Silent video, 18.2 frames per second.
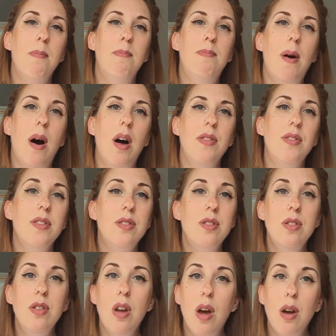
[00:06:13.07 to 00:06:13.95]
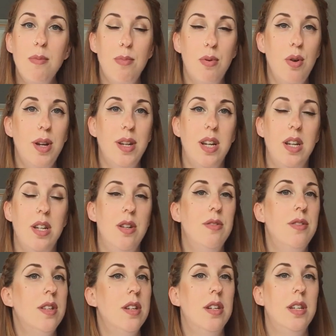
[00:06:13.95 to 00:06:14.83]
but there's no point in
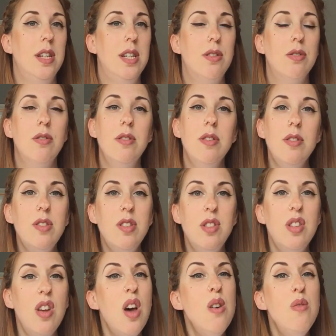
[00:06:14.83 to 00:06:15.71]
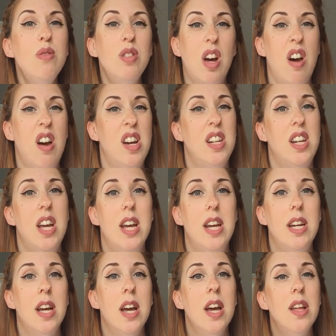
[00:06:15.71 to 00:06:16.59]
using a needle that's so
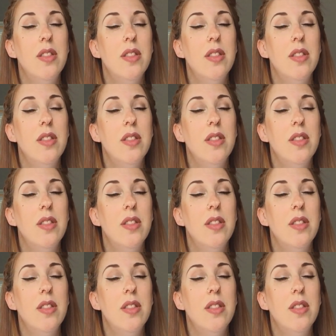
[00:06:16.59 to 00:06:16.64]
tiny